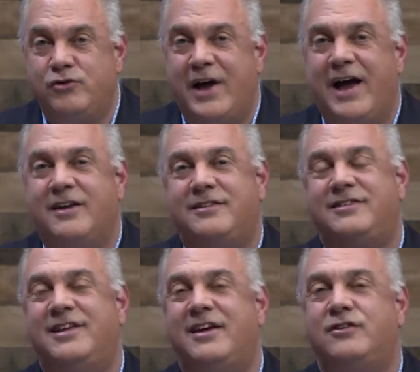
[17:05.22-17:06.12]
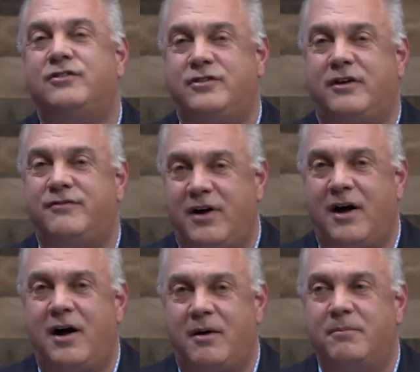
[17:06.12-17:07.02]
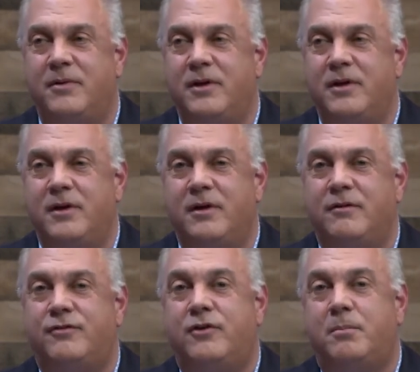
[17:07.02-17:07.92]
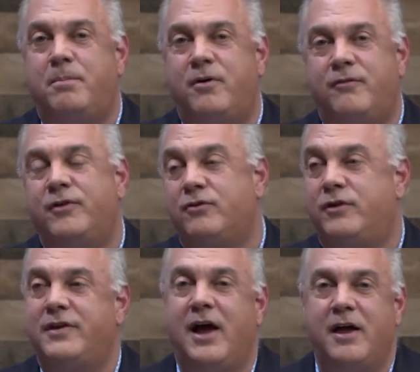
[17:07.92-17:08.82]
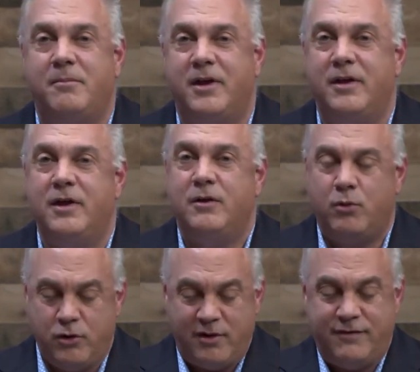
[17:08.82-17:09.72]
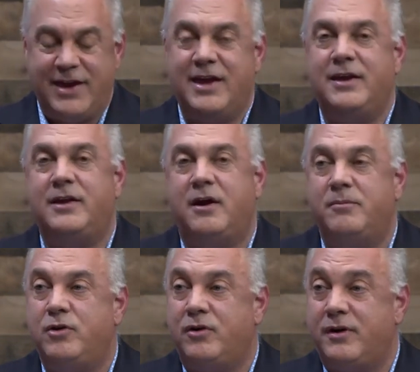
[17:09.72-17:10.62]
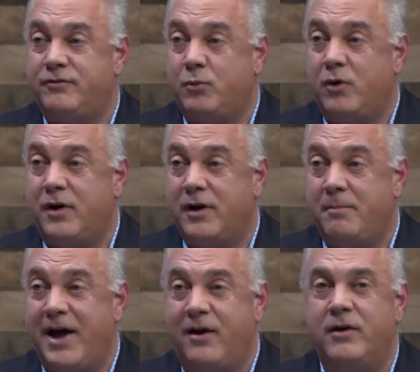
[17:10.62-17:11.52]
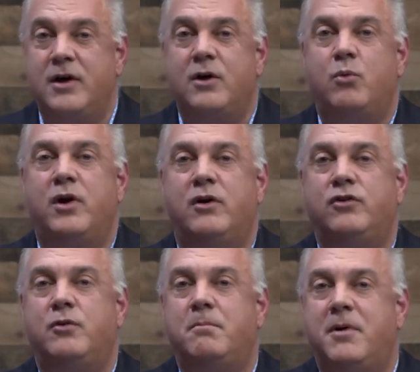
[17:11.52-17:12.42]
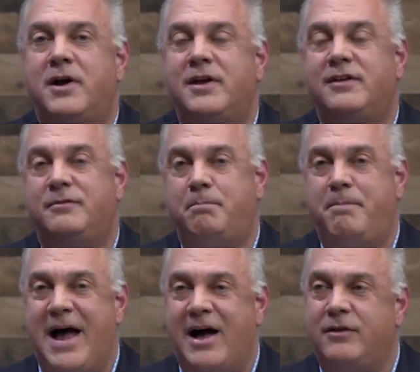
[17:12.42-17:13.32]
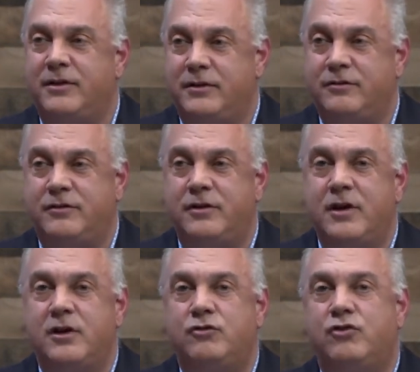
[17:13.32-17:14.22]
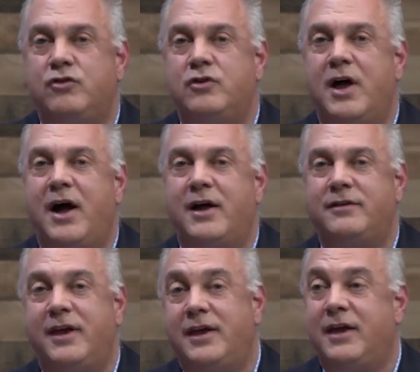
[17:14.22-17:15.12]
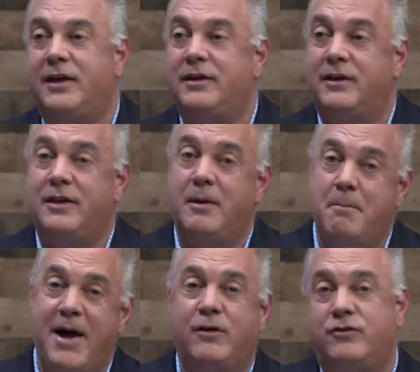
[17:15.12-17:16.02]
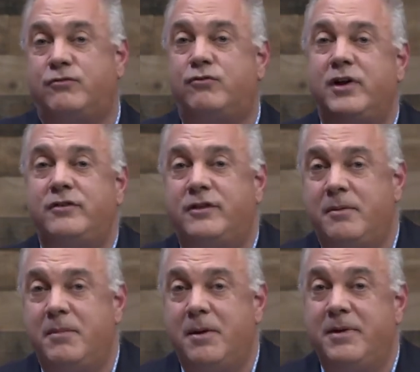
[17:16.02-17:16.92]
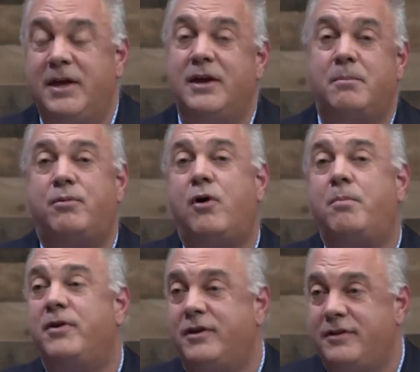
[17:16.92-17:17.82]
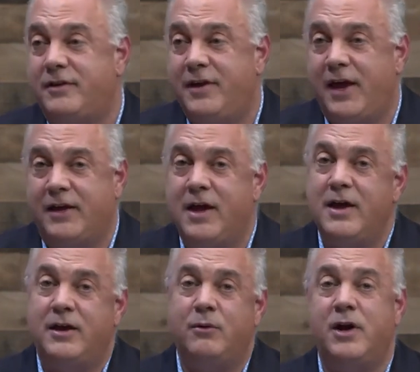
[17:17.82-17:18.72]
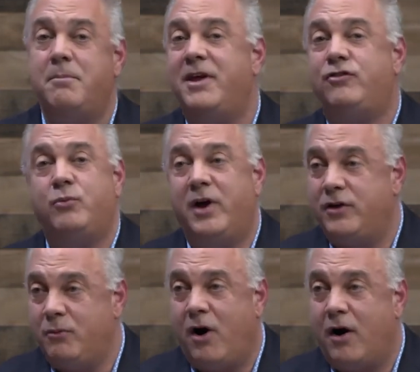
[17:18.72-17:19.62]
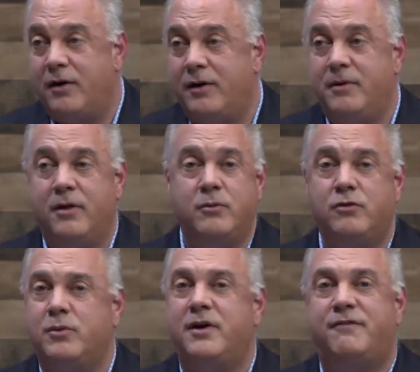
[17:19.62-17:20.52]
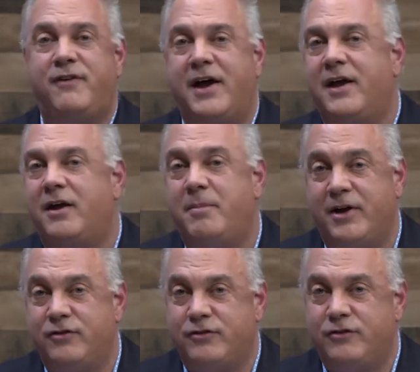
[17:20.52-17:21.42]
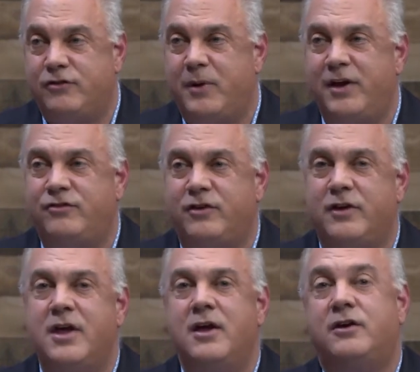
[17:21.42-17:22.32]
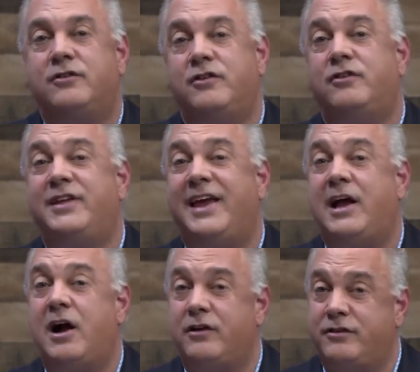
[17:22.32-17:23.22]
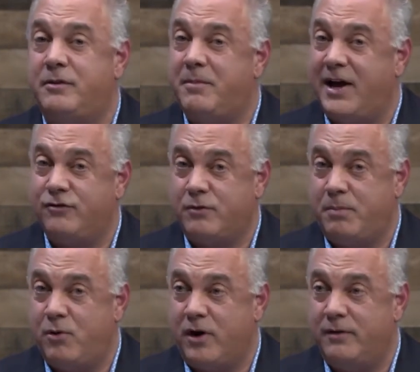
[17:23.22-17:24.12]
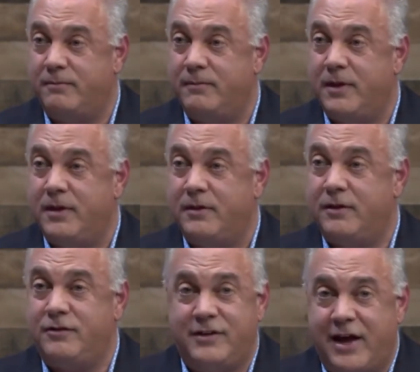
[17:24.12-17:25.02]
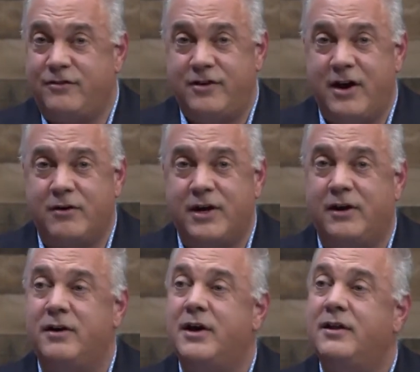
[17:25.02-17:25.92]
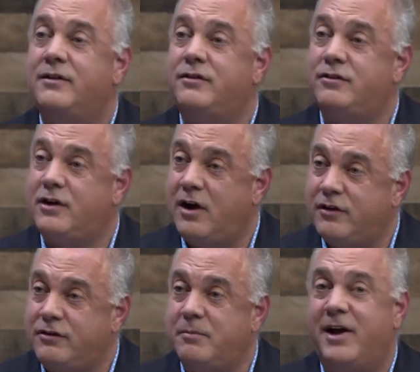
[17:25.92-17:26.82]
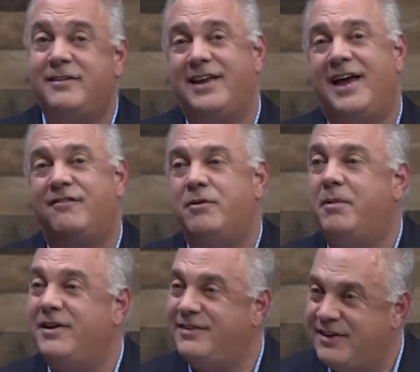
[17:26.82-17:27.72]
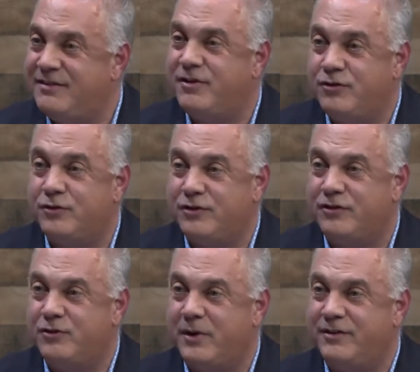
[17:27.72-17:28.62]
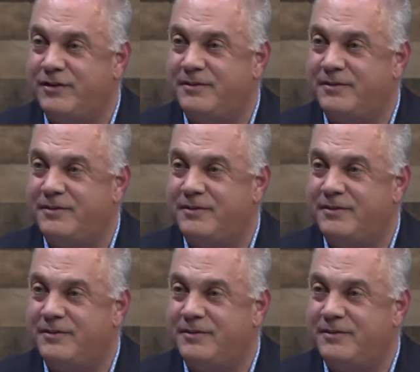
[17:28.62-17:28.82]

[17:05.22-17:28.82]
you how to set yourself up for a perfect retirement, where you have income you don't have to worry about, where your money is balanced so you're not taking the amount of risk that may be inappropriate to take. Now, we're going to meet you where you are. In other words, we're going to find out about your situation, because this is a customized report. This is not generic here. This is customized to everybody's individual situation.